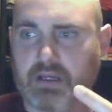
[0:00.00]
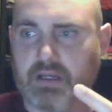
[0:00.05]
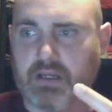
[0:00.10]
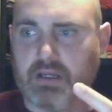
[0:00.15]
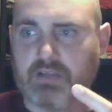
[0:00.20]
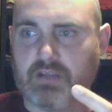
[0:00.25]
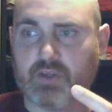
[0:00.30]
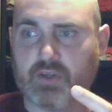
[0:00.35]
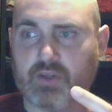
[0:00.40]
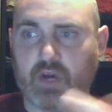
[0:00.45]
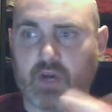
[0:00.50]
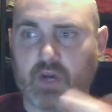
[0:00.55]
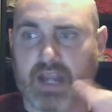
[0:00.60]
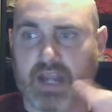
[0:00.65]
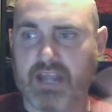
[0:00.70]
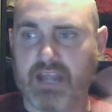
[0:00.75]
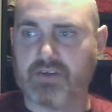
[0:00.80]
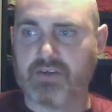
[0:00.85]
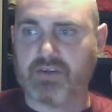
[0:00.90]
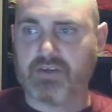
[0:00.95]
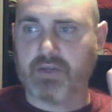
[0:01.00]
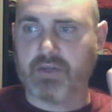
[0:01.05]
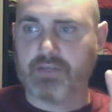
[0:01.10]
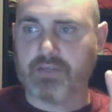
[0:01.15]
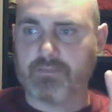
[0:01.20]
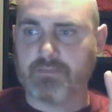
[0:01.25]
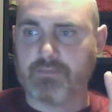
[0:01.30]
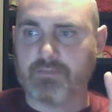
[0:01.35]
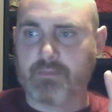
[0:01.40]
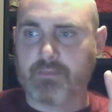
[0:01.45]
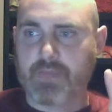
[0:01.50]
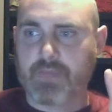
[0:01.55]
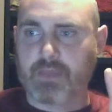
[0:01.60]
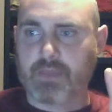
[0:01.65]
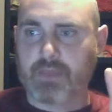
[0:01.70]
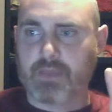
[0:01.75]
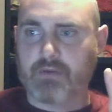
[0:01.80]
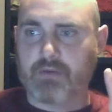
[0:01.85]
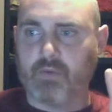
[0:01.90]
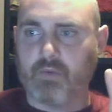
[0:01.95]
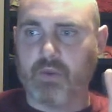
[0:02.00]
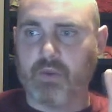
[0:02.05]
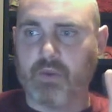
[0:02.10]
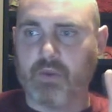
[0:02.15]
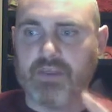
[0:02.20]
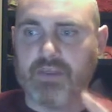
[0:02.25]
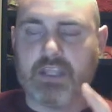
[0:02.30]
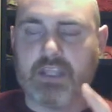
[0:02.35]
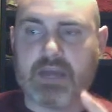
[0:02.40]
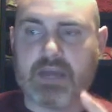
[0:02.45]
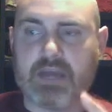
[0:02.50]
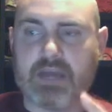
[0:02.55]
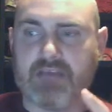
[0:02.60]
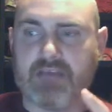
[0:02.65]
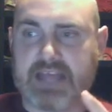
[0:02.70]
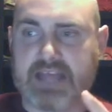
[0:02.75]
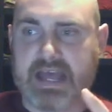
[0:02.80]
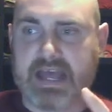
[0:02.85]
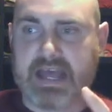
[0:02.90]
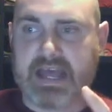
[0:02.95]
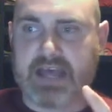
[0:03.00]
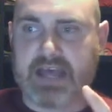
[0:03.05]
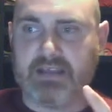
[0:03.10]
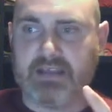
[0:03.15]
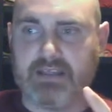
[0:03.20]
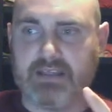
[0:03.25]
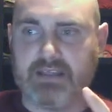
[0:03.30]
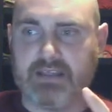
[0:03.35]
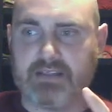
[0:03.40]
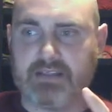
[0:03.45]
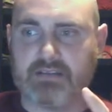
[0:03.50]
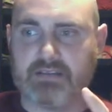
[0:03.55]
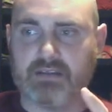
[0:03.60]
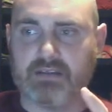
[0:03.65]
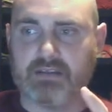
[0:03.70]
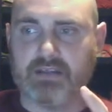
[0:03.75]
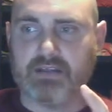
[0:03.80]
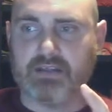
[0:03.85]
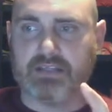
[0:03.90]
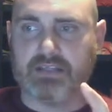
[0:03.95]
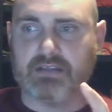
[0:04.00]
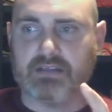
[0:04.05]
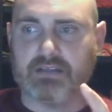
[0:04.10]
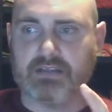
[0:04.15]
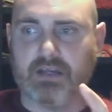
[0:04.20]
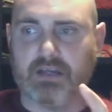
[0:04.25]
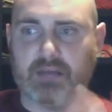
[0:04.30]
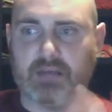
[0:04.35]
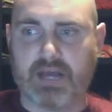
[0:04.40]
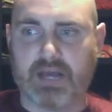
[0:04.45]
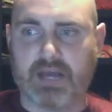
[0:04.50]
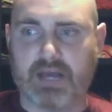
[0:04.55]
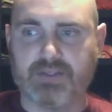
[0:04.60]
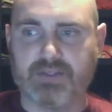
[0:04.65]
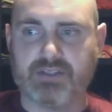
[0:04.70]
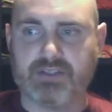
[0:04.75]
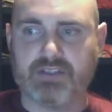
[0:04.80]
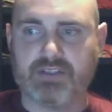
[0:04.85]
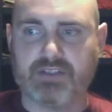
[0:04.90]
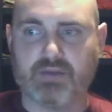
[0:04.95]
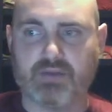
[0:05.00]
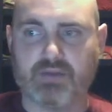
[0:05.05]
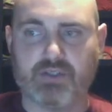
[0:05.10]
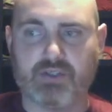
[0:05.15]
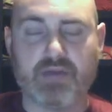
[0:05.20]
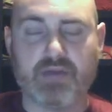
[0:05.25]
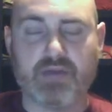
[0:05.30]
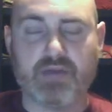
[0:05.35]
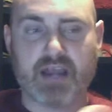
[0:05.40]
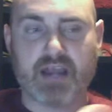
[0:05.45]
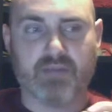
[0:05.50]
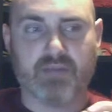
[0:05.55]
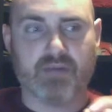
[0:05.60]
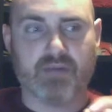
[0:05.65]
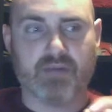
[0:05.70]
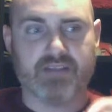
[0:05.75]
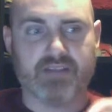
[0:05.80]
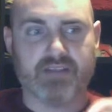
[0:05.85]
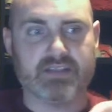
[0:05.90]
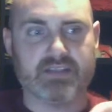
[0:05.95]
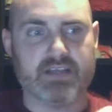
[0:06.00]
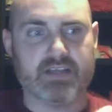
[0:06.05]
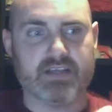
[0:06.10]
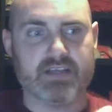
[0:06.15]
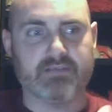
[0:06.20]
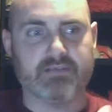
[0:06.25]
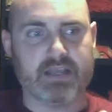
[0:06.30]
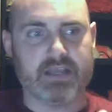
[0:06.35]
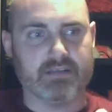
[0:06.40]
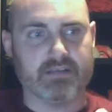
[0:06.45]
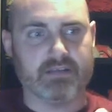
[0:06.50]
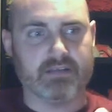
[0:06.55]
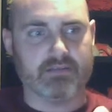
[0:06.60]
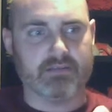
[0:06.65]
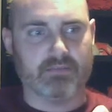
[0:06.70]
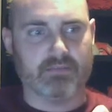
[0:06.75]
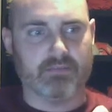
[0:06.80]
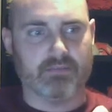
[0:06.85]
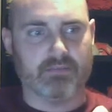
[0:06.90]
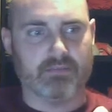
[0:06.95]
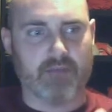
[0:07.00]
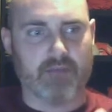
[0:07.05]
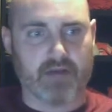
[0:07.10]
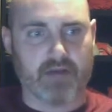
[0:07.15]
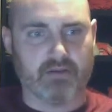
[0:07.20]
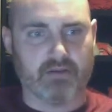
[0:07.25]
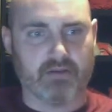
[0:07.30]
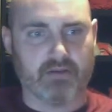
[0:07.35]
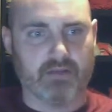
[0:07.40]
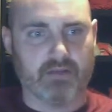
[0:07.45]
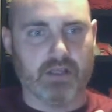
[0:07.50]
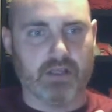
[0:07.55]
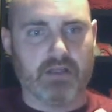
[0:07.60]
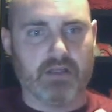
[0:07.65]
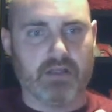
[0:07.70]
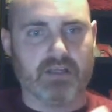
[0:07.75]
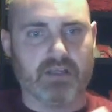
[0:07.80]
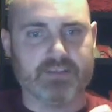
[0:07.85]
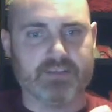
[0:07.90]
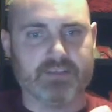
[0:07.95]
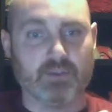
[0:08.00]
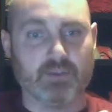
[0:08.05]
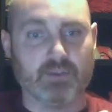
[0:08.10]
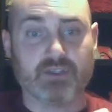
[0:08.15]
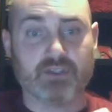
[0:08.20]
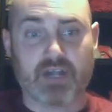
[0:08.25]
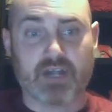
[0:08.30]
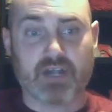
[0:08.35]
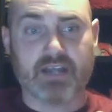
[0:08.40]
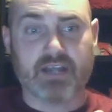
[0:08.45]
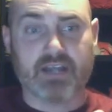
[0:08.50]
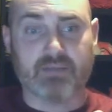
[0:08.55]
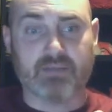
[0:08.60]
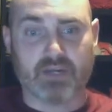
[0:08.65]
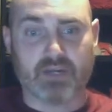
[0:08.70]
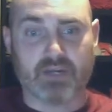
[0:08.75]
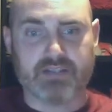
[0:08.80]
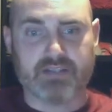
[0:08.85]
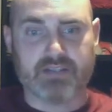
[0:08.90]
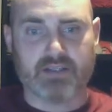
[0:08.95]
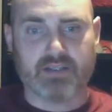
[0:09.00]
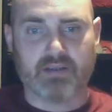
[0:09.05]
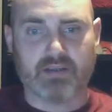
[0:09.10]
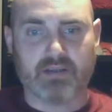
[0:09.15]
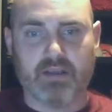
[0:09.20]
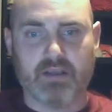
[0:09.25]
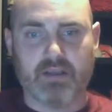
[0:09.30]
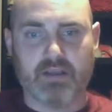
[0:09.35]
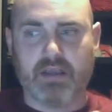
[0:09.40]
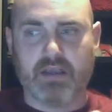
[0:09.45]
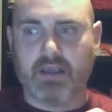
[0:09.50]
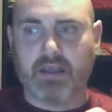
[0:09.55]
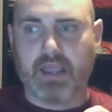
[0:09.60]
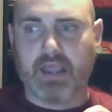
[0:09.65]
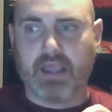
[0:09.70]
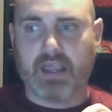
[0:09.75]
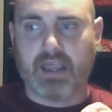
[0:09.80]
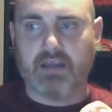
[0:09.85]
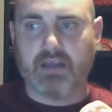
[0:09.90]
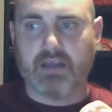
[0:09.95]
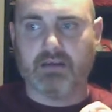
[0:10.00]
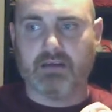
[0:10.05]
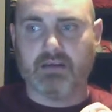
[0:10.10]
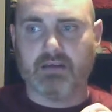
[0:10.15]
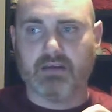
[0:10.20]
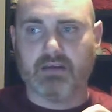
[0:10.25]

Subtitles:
So on Android, one thing you have to add is this options to do not compress the TF Lite model, because it will try and compress it, and